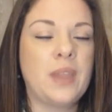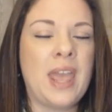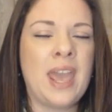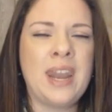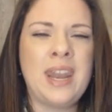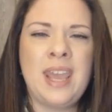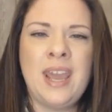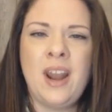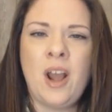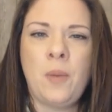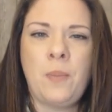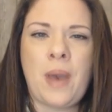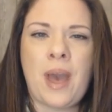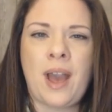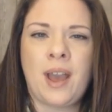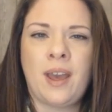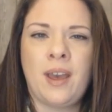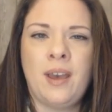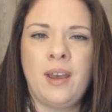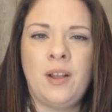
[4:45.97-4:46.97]
And in
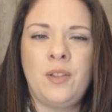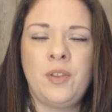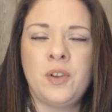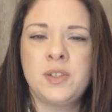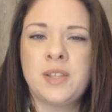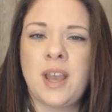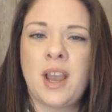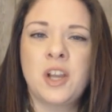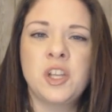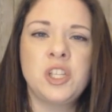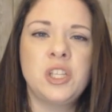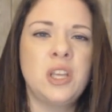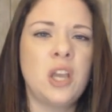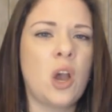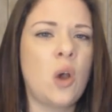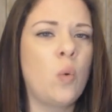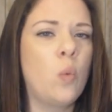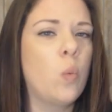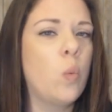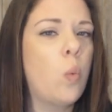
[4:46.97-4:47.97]
alpaca, there's
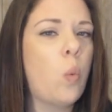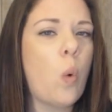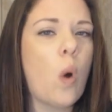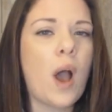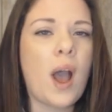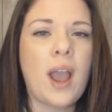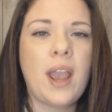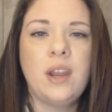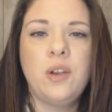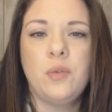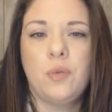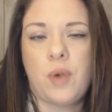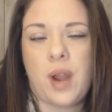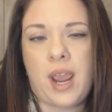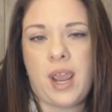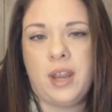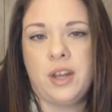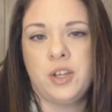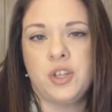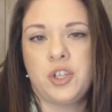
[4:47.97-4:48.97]
actually a wide
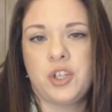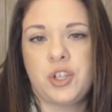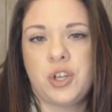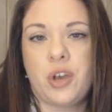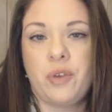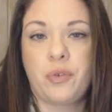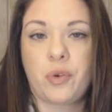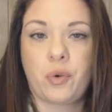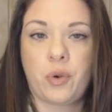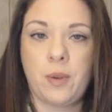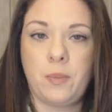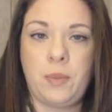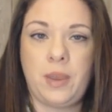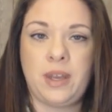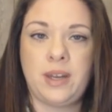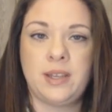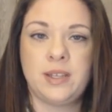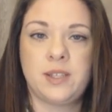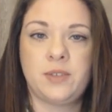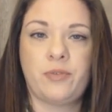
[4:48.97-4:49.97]
range of
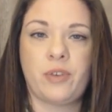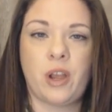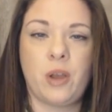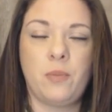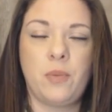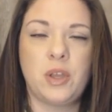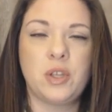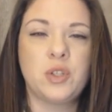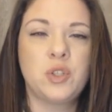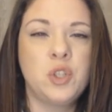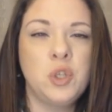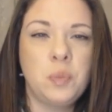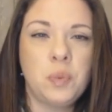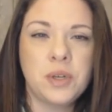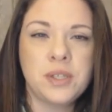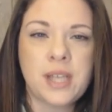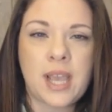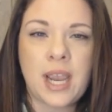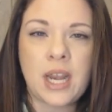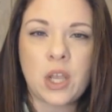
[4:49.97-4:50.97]
crimpiness, from
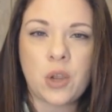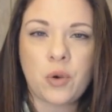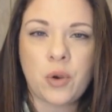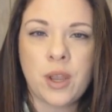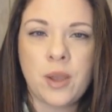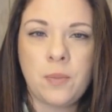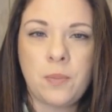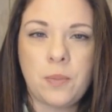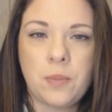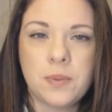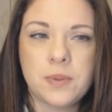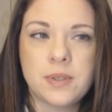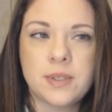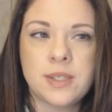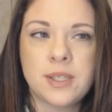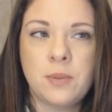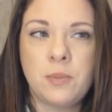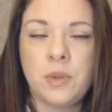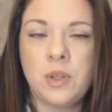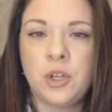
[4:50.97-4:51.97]
super tight crimp
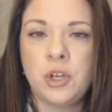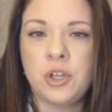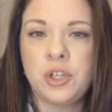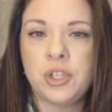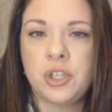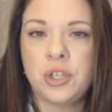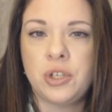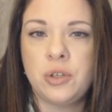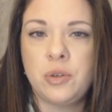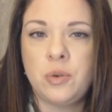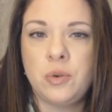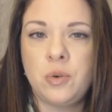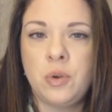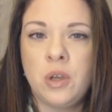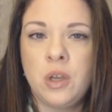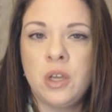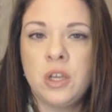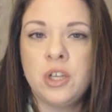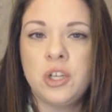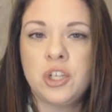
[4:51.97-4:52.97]
similar to
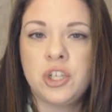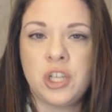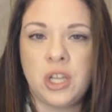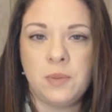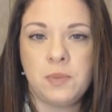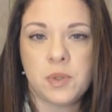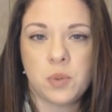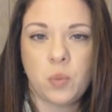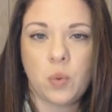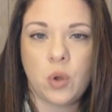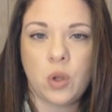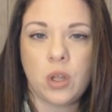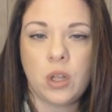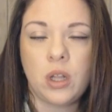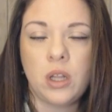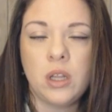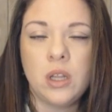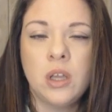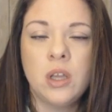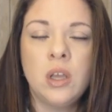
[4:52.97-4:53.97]
sheep's
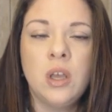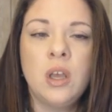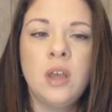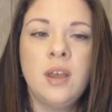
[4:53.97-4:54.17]
wool